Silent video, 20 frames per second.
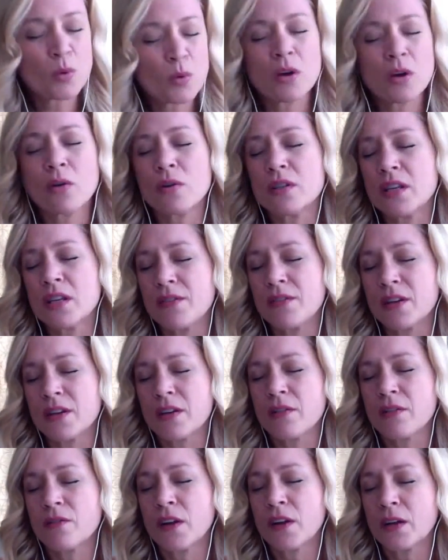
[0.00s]
to give a
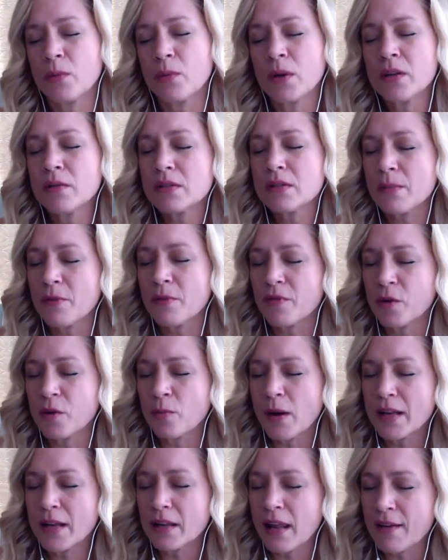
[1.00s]
funny one. Some of you
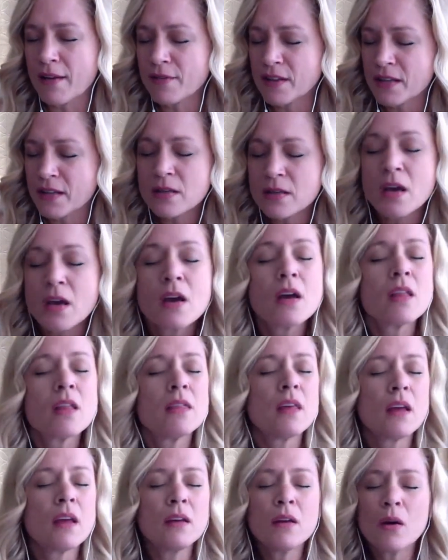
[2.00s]
might laugh at this.
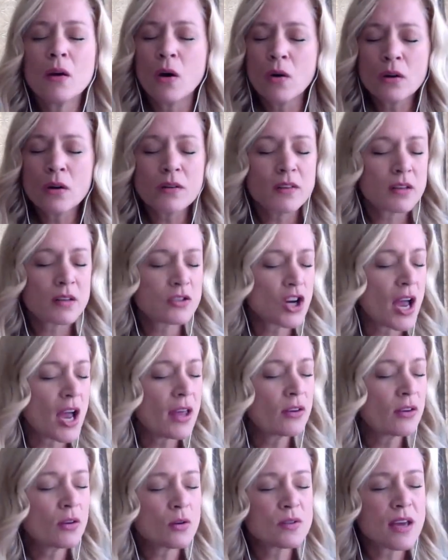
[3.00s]
Then, or the
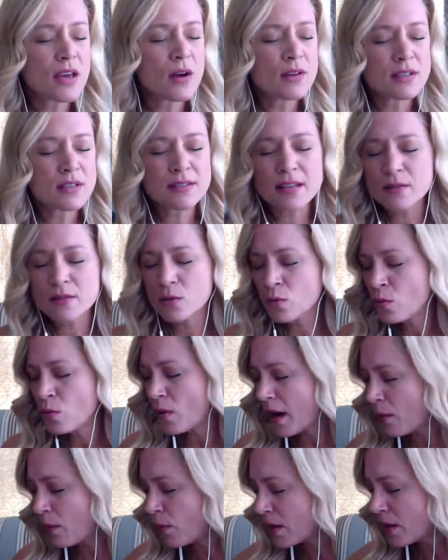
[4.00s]
child goes out and says, "Ooh,
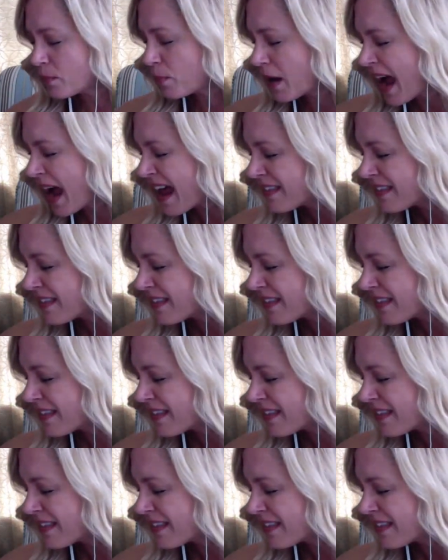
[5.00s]
I want to add